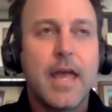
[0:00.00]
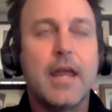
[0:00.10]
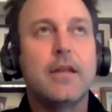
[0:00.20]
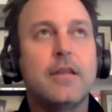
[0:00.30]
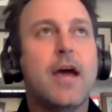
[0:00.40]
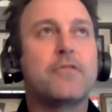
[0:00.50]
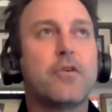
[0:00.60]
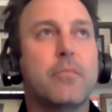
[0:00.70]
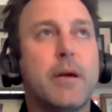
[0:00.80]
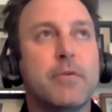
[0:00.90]
And you have
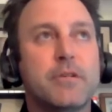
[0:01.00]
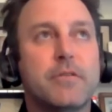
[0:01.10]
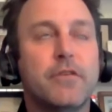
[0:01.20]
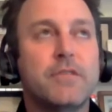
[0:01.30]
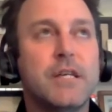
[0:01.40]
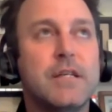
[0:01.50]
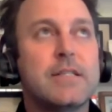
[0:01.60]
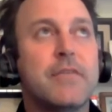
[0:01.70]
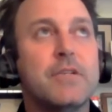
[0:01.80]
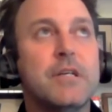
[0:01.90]
to remember,
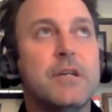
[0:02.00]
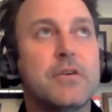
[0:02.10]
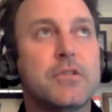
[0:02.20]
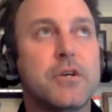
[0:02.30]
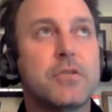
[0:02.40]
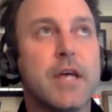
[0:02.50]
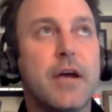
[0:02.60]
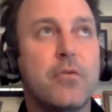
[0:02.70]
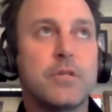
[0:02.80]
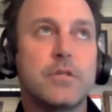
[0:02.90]
15, 17 years ago,
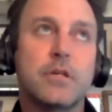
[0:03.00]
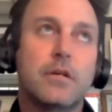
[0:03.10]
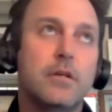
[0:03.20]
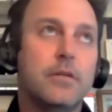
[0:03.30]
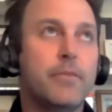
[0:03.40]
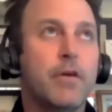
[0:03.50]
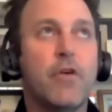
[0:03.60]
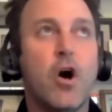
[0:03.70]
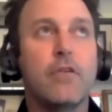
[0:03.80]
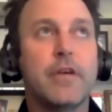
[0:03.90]
tech was still
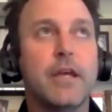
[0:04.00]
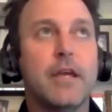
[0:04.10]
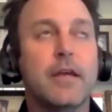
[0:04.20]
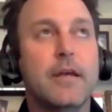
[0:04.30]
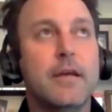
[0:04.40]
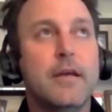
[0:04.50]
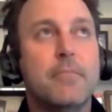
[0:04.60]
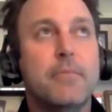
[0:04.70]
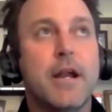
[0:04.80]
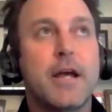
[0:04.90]
evolving,
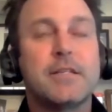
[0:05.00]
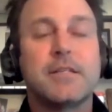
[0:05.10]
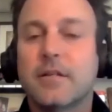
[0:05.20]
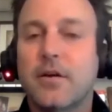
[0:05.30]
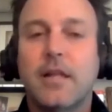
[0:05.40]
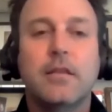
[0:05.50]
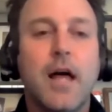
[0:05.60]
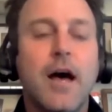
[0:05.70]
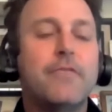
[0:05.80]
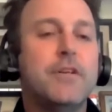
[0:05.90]
but I
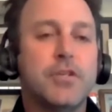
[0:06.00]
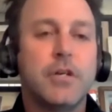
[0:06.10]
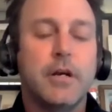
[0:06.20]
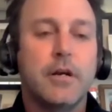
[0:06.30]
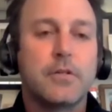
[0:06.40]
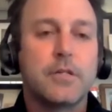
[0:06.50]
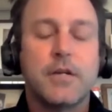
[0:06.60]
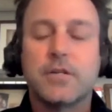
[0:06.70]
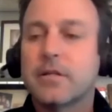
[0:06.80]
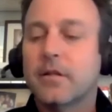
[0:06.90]
loved engineers.
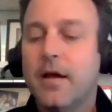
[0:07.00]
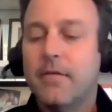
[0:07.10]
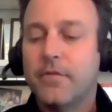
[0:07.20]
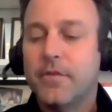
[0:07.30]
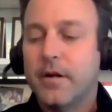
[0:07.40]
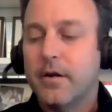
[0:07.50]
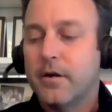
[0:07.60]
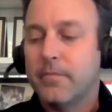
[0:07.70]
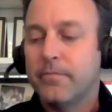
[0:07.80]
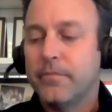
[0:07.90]
I just loved
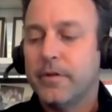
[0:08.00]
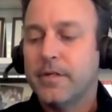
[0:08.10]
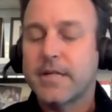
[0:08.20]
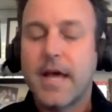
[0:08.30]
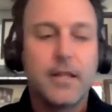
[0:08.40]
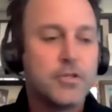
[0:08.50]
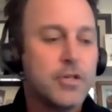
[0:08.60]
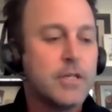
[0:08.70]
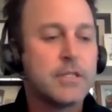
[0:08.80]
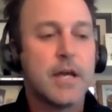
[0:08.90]
their
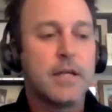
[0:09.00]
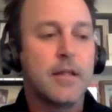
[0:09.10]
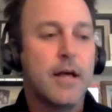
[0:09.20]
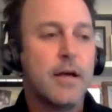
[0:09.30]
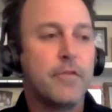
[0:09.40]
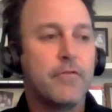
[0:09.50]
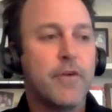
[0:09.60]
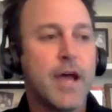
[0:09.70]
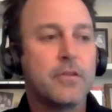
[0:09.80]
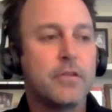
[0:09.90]
intelligence. I loved the
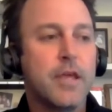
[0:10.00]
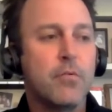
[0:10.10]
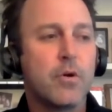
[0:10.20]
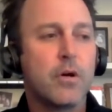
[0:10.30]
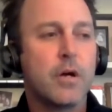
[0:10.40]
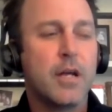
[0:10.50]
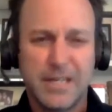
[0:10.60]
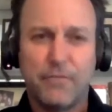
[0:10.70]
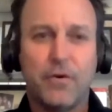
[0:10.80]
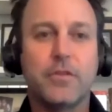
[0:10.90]
fact that they were
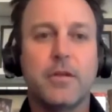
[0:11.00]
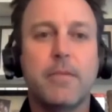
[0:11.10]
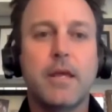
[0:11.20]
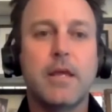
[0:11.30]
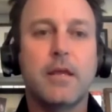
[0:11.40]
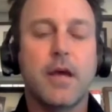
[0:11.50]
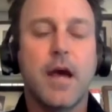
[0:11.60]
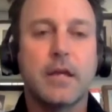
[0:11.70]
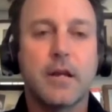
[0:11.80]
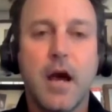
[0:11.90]
different than me.
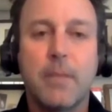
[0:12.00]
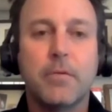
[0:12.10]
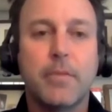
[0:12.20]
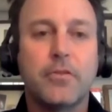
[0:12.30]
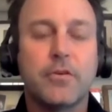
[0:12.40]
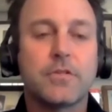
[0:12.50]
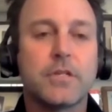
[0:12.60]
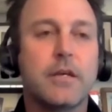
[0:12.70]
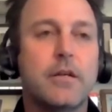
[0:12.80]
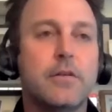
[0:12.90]
I could complement their
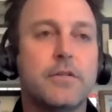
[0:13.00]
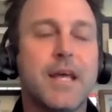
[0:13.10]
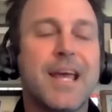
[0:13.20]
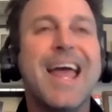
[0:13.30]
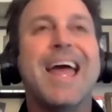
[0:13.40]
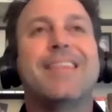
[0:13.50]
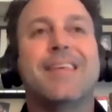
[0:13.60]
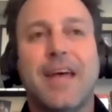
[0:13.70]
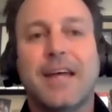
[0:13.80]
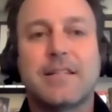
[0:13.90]
skills.
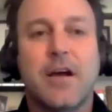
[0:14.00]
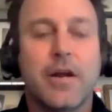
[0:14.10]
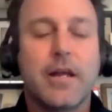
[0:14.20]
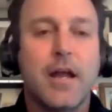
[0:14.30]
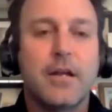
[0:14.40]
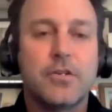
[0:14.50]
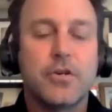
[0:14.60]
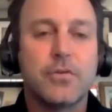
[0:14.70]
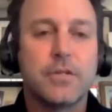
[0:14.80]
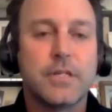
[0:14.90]
And then that's how I kind of
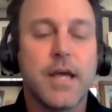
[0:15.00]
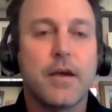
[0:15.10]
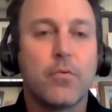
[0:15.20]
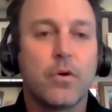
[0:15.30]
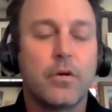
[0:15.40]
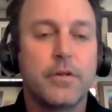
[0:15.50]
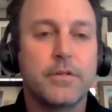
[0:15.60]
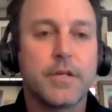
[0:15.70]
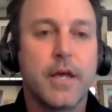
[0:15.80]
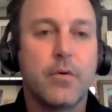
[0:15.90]
chose the tech
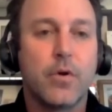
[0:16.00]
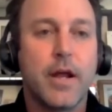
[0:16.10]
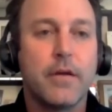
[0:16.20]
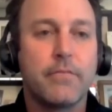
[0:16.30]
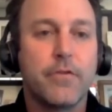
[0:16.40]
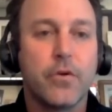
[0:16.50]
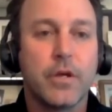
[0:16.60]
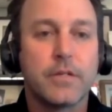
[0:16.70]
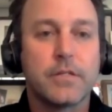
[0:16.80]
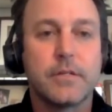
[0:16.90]
world, is kind of where I
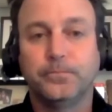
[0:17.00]
focus.